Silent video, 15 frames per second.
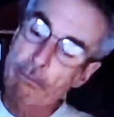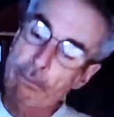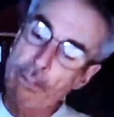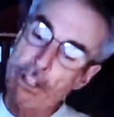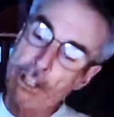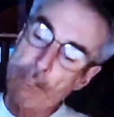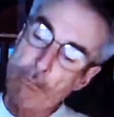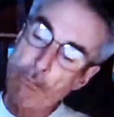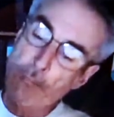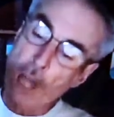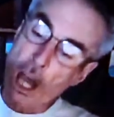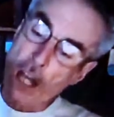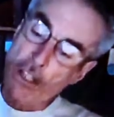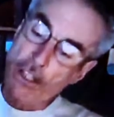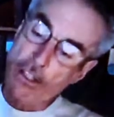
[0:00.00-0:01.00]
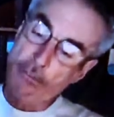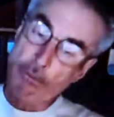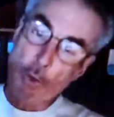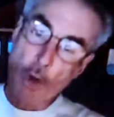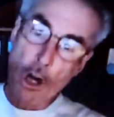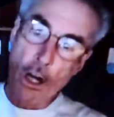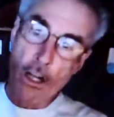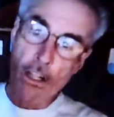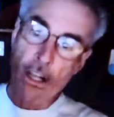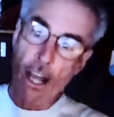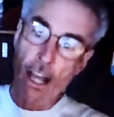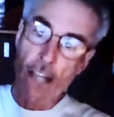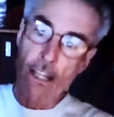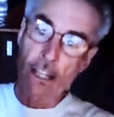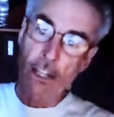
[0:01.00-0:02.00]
just blocks of wood and